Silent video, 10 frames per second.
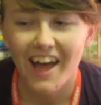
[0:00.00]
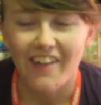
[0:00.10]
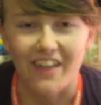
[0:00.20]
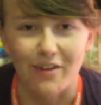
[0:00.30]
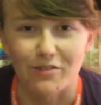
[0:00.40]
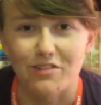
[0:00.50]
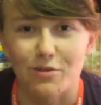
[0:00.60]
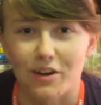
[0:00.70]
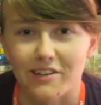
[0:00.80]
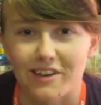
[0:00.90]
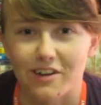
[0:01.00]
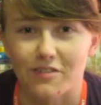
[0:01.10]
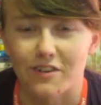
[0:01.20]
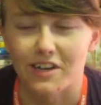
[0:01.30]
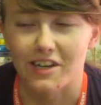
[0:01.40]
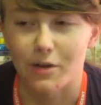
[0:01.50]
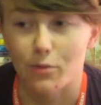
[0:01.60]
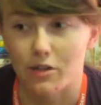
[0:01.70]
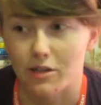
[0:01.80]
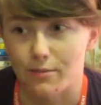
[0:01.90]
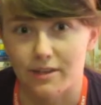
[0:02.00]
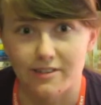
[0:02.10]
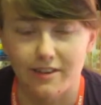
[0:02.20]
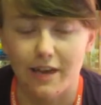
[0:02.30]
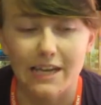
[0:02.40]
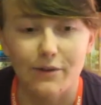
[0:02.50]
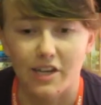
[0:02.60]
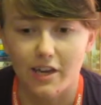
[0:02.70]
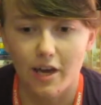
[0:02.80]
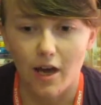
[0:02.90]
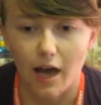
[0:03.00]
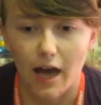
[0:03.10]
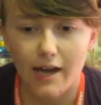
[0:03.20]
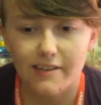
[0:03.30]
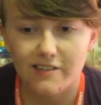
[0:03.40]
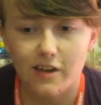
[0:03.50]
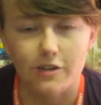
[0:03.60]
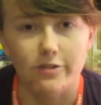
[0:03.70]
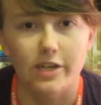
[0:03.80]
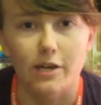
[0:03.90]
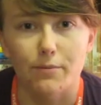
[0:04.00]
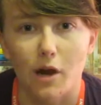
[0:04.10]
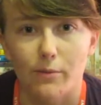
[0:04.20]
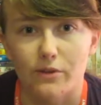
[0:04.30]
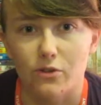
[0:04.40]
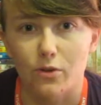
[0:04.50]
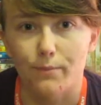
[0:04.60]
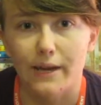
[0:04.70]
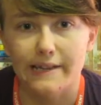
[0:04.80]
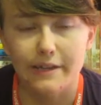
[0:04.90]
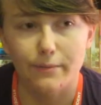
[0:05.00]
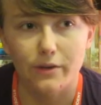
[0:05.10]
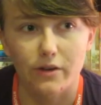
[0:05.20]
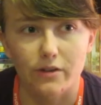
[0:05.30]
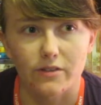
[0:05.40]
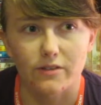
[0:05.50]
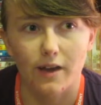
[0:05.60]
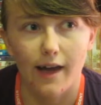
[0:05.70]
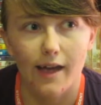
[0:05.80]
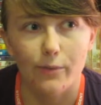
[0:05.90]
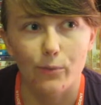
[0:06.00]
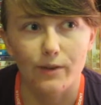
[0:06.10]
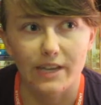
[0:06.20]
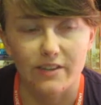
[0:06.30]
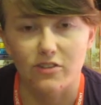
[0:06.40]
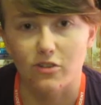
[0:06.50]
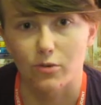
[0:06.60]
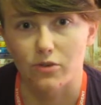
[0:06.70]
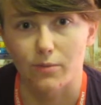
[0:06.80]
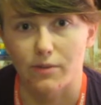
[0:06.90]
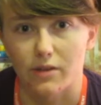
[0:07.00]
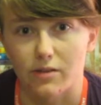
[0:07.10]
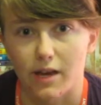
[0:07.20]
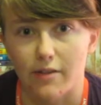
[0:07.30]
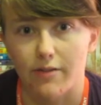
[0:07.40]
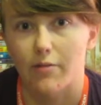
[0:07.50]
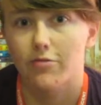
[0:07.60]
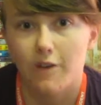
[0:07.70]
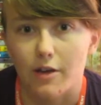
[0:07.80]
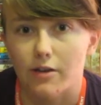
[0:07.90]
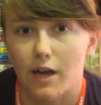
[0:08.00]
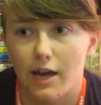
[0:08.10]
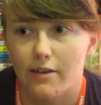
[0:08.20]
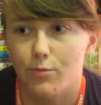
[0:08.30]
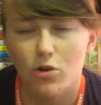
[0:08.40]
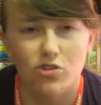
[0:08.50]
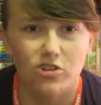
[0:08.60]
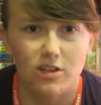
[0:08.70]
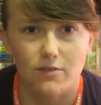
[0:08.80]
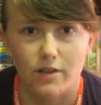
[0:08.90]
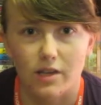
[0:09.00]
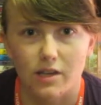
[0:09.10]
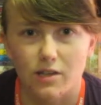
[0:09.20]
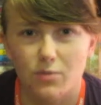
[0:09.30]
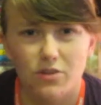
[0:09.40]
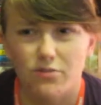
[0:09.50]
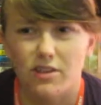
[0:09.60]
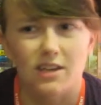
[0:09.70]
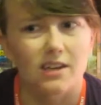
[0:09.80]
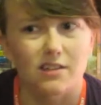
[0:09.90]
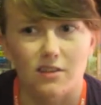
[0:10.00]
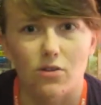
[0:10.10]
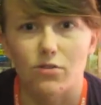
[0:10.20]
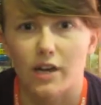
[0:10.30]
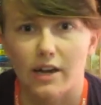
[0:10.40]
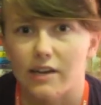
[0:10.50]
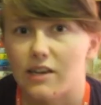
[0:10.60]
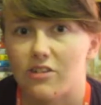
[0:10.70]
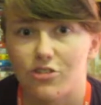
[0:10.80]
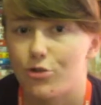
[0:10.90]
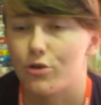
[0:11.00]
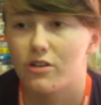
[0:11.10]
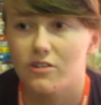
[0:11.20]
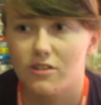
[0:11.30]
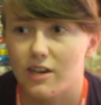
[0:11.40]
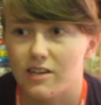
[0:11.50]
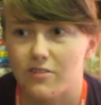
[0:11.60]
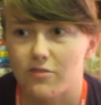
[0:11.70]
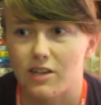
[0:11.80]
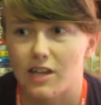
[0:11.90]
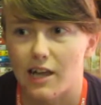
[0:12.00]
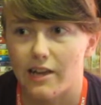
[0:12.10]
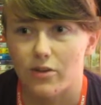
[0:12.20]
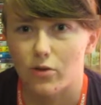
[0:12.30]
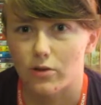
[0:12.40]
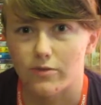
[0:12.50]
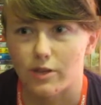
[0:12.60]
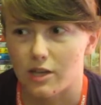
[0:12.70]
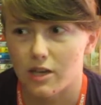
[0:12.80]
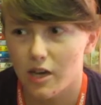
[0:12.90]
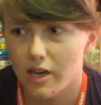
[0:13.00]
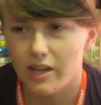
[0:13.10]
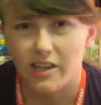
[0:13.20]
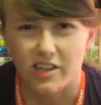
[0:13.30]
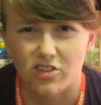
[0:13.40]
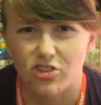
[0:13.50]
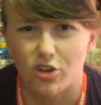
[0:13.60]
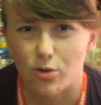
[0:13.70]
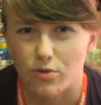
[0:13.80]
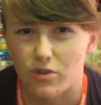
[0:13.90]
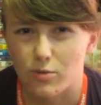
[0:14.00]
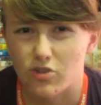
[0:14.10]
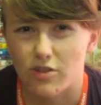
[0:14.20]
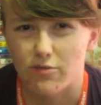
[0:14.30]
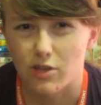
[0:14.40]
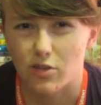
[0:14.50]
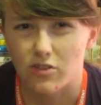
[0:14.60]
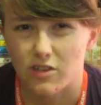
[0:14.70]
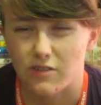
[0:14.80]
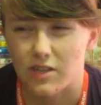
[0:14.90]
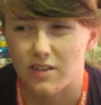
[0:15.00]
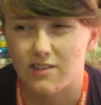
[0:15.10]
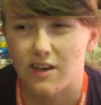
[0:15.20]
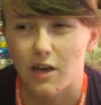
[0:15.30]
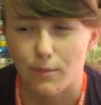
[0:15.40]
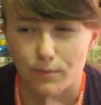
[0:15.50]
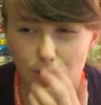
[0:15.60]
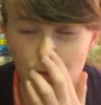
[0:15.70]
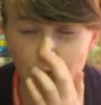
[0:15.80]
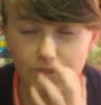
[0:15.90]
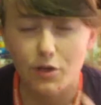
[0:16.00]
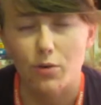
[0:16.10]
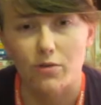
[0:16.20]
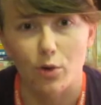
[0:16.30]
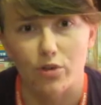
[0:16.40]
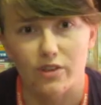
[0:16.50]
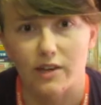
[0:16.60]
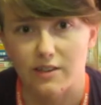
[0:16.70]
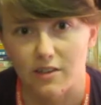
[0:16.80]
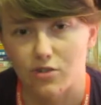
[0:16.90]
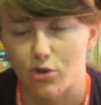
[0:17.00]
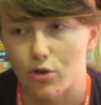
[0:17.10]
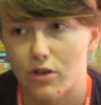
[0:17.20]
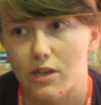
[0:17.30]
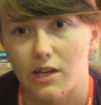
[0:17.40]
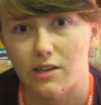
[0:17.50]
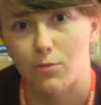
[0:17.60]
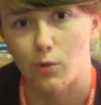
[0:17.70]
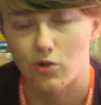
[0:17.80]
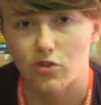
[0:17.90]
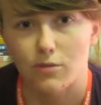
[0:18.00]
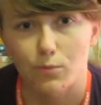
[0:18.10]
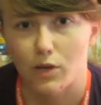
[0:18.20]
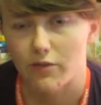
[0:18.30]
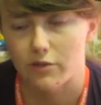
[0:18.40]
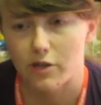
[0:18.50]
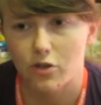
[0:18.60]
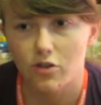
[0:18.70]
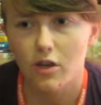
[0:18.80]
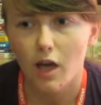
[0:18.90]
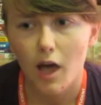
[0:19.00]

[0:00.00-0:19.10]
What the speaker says: that was quite terrifying, I will admit. Anyway, I started reading in primary school mainly because I needed to do something that I found fun. I'd watched TV and there wasn't really anything on that I enjoyed. I didn't really like all of the kids shows that were generally on TV at the time. There were a few, of course, that I did enjoy and I did watch them whenever I could.